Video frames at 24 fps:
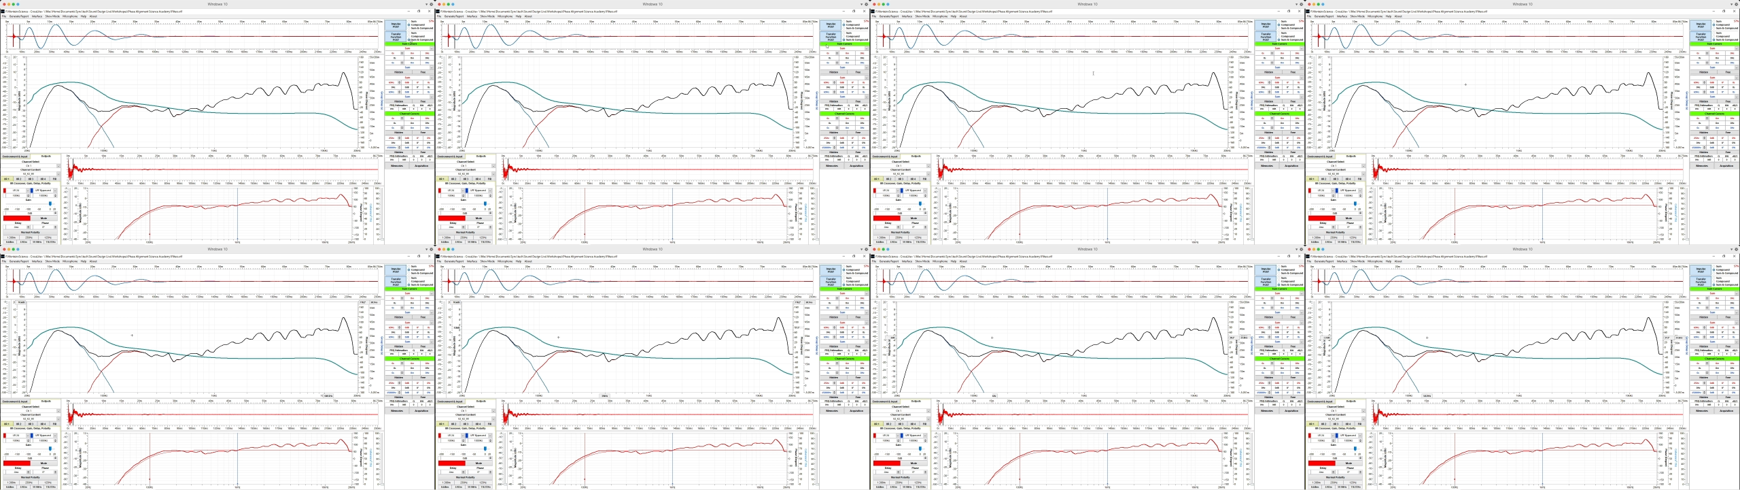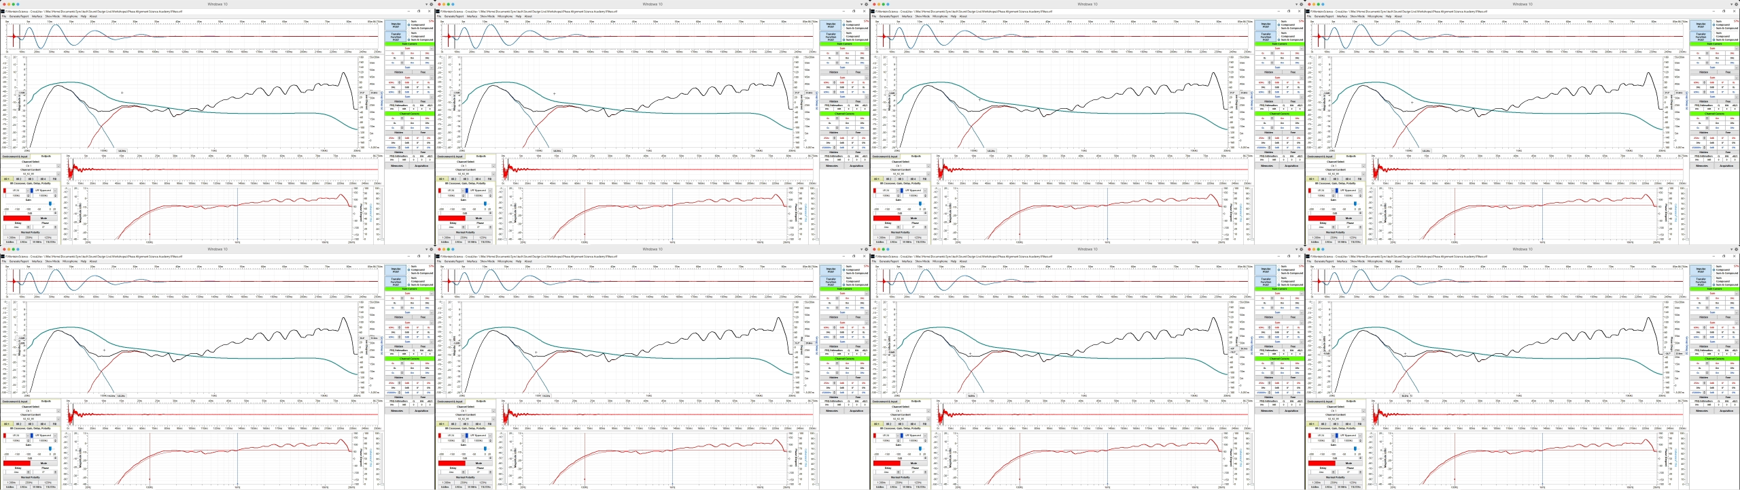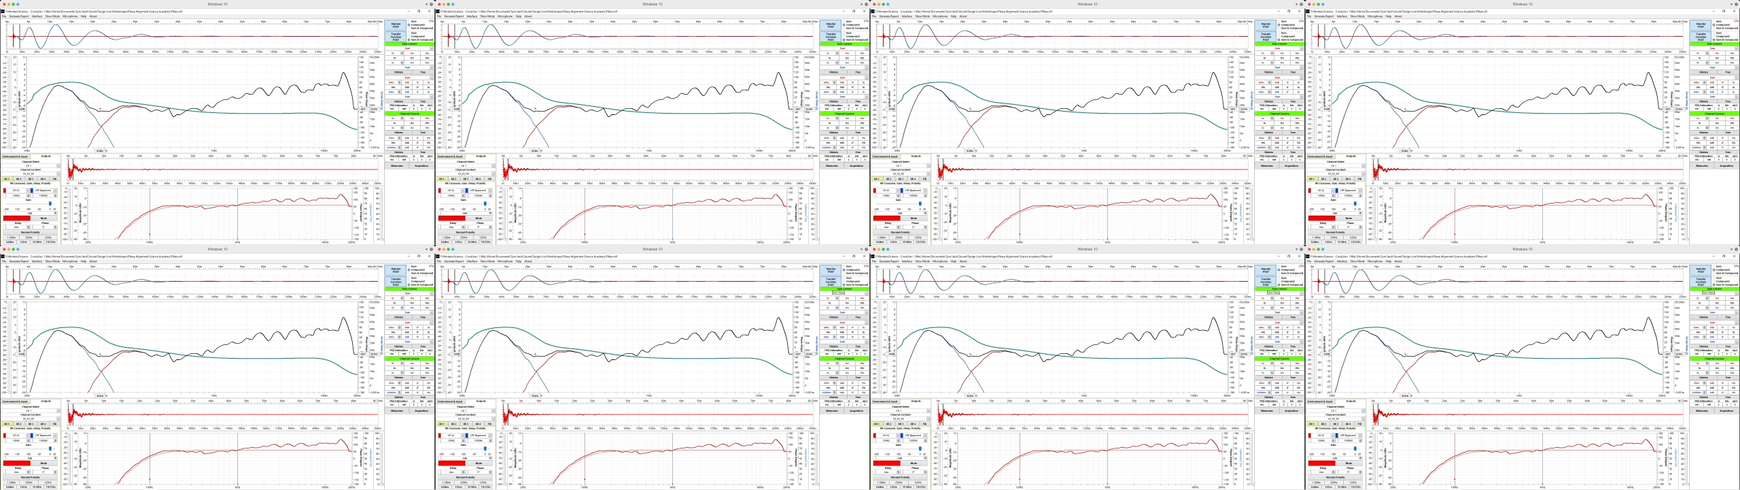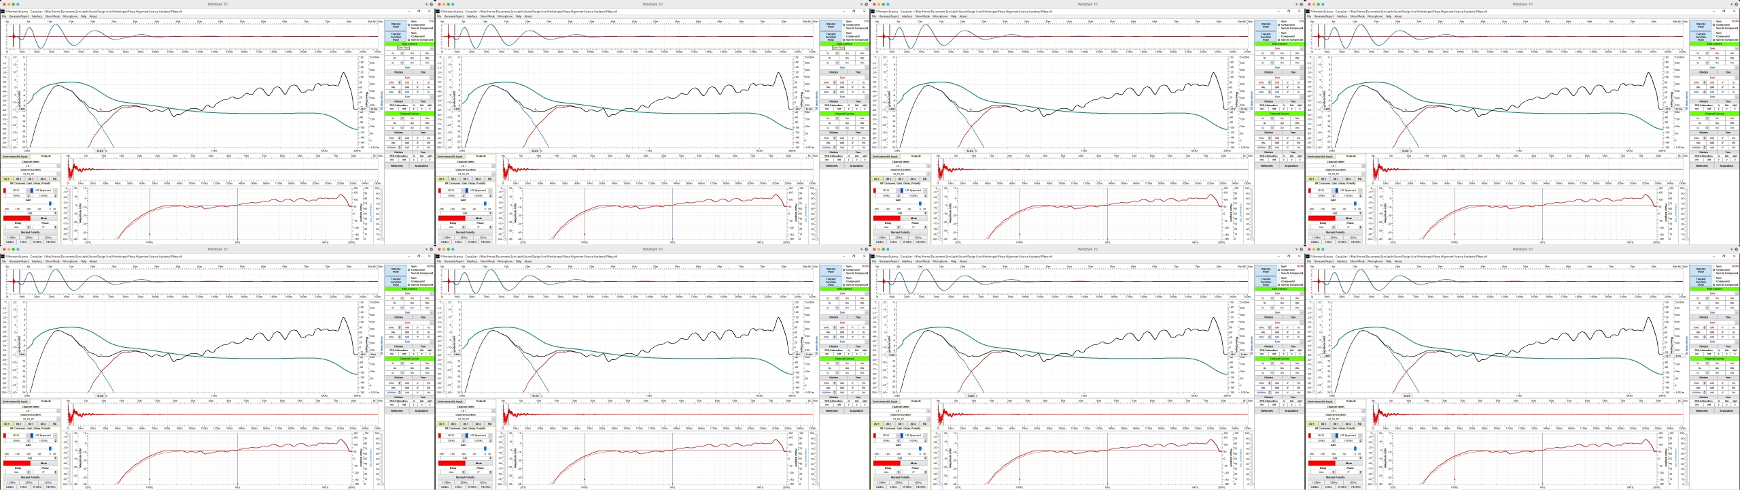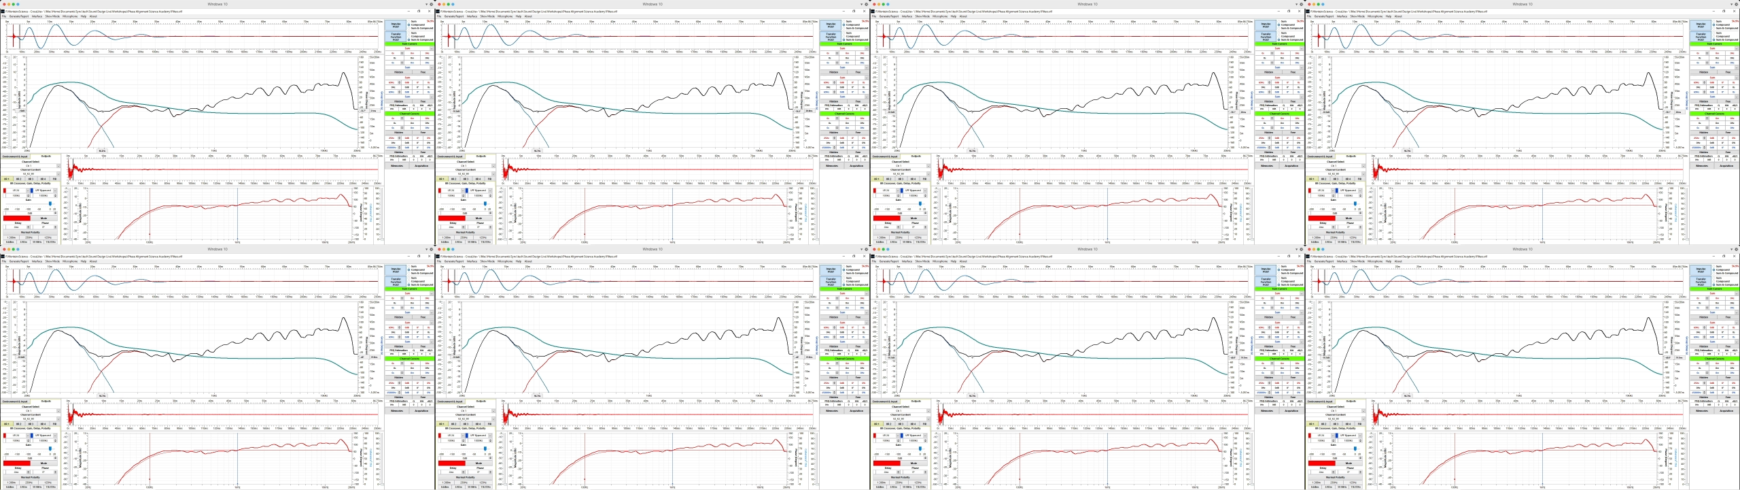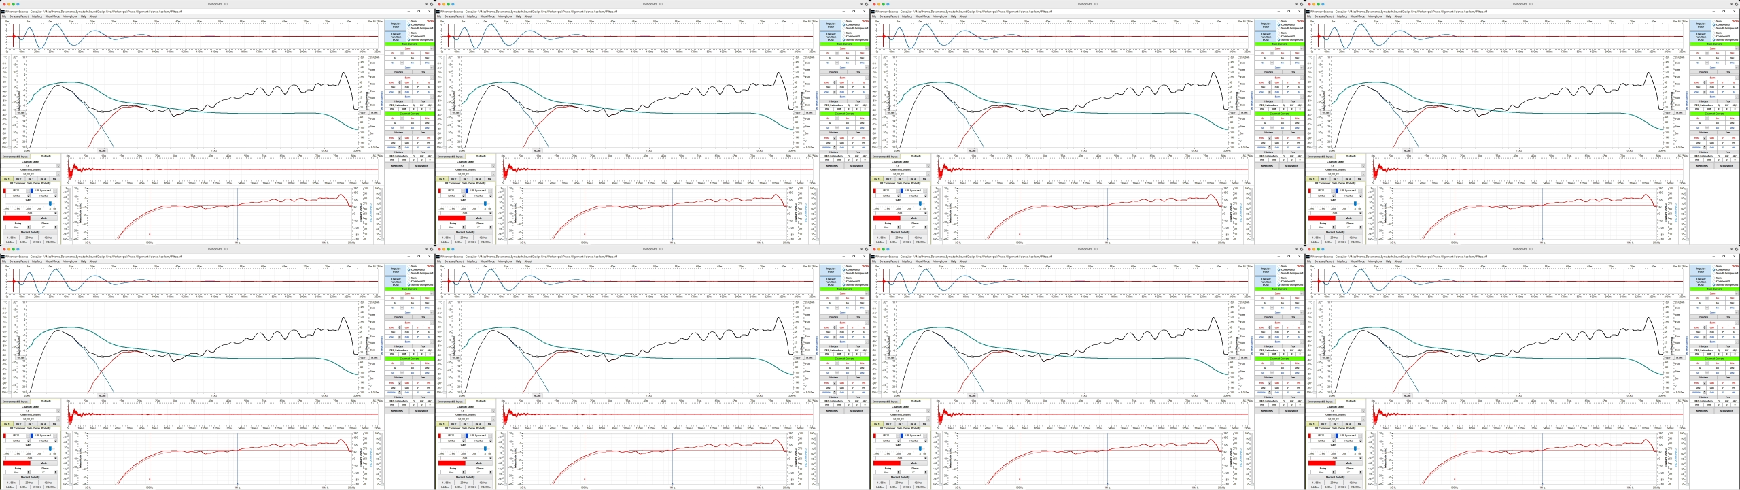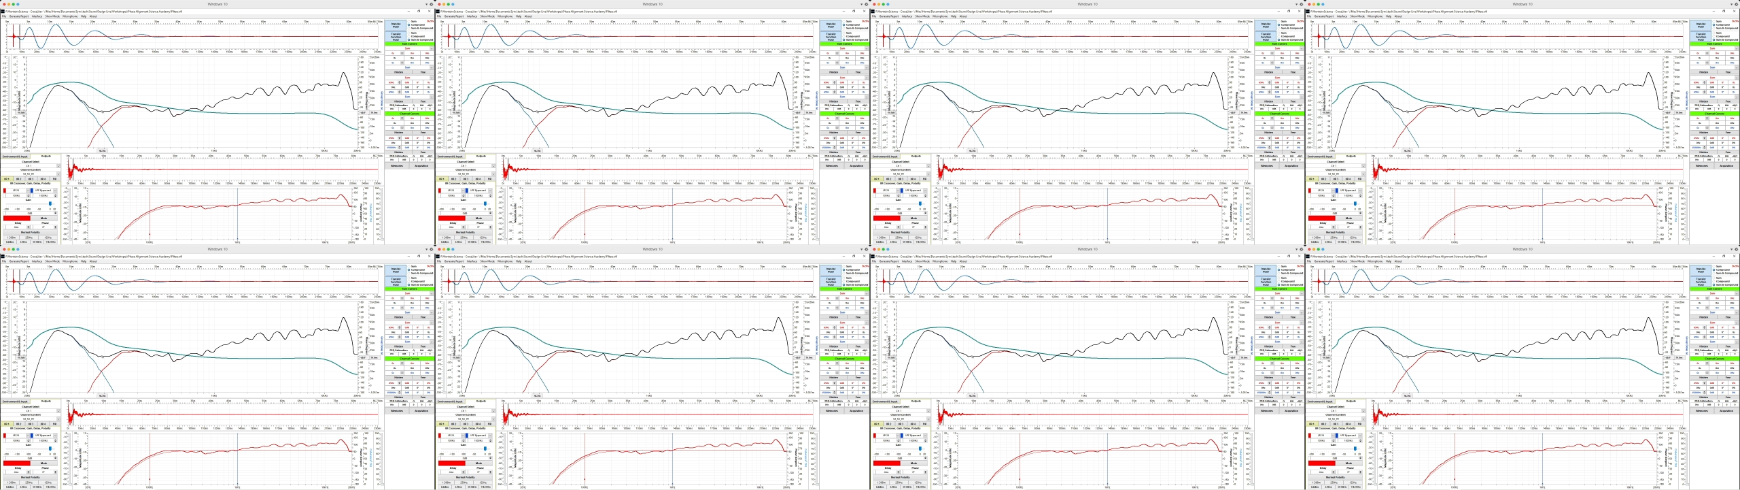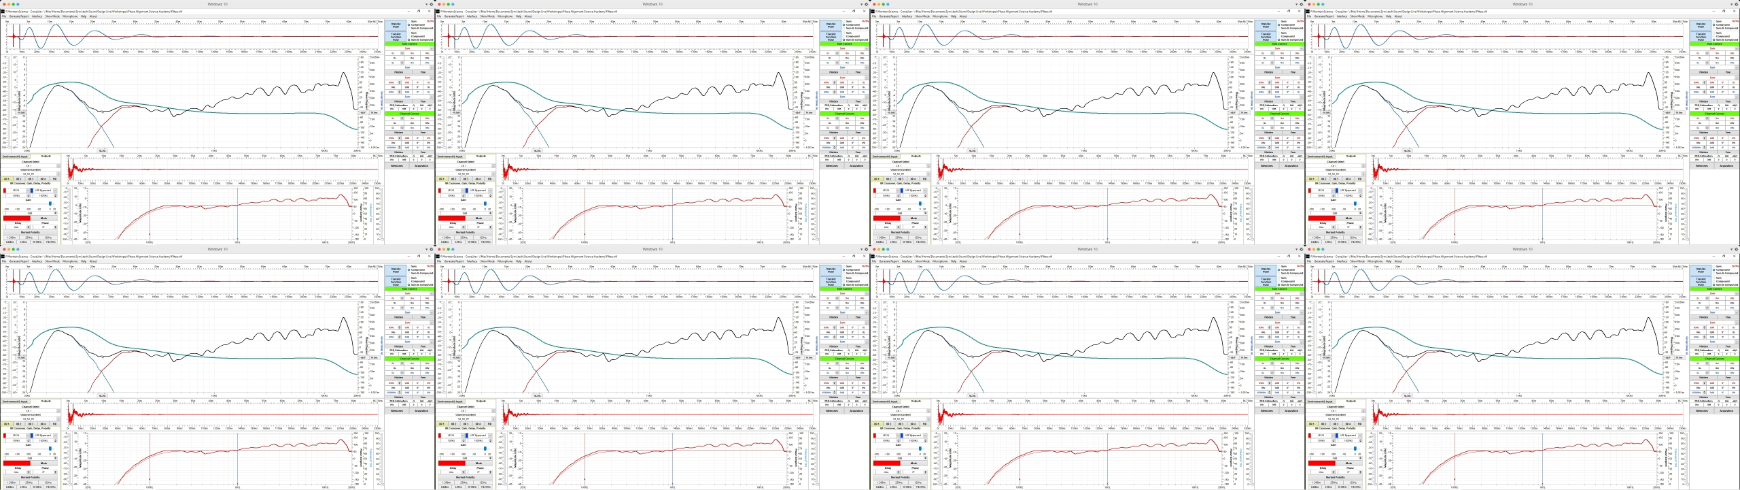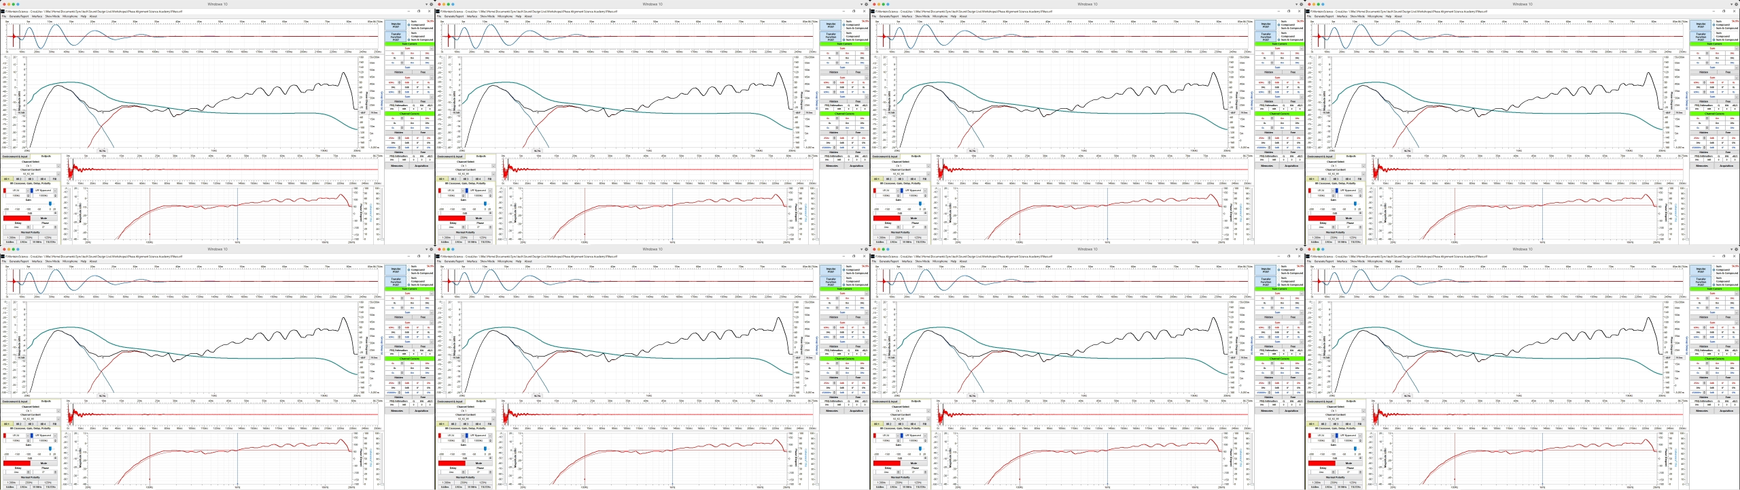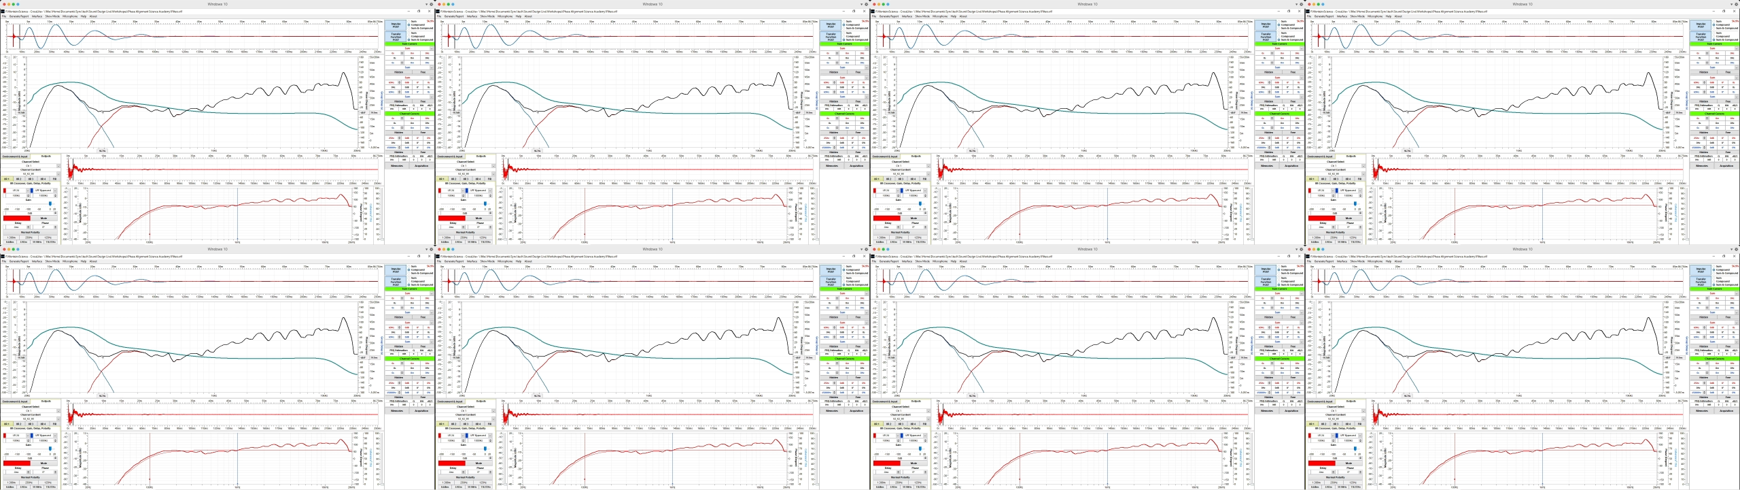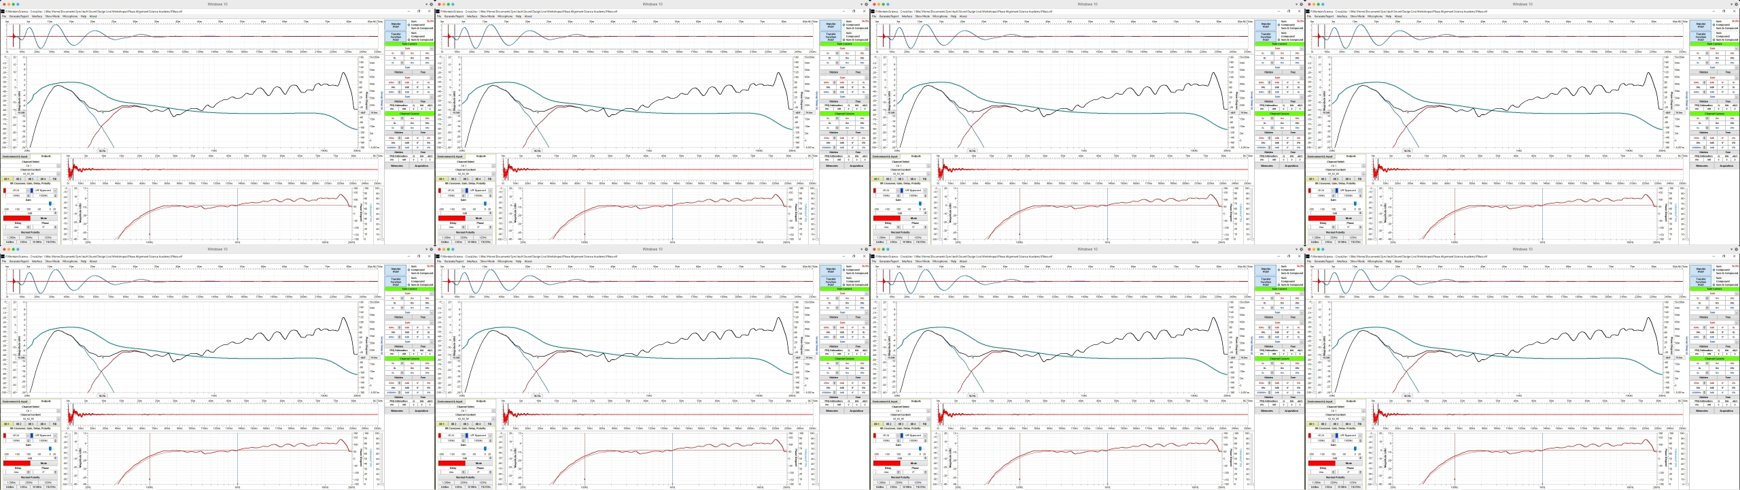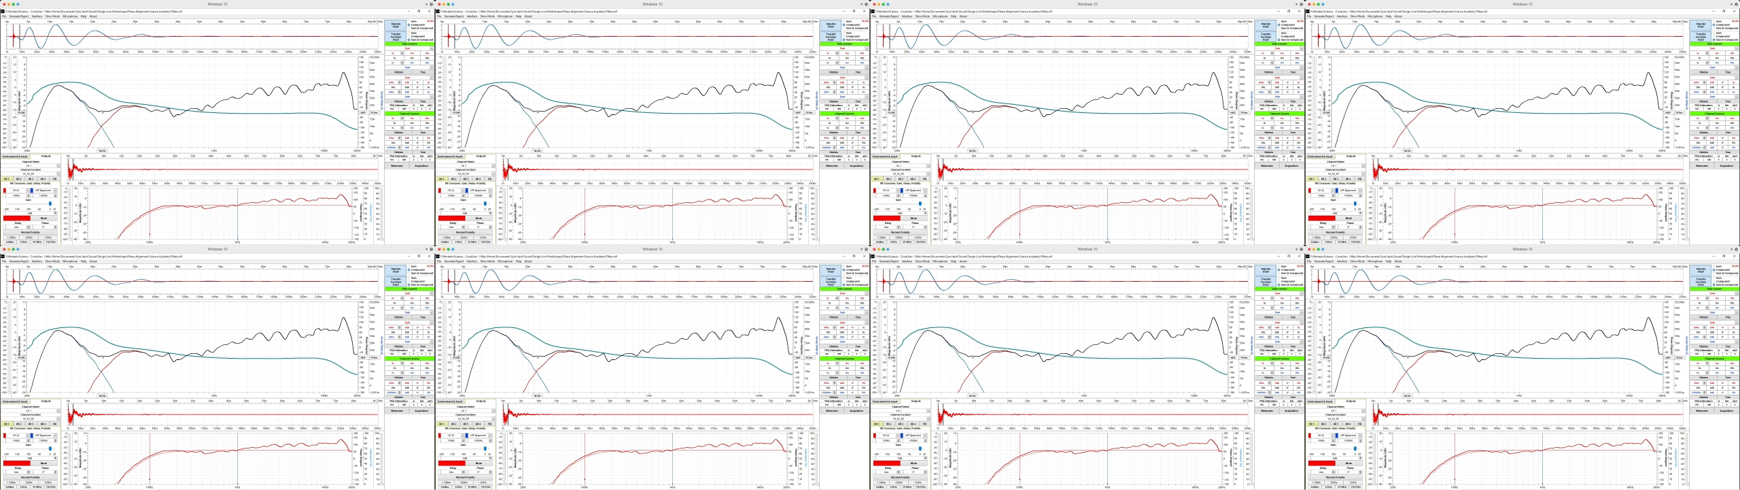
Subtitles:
Nobody's mouth can be seen.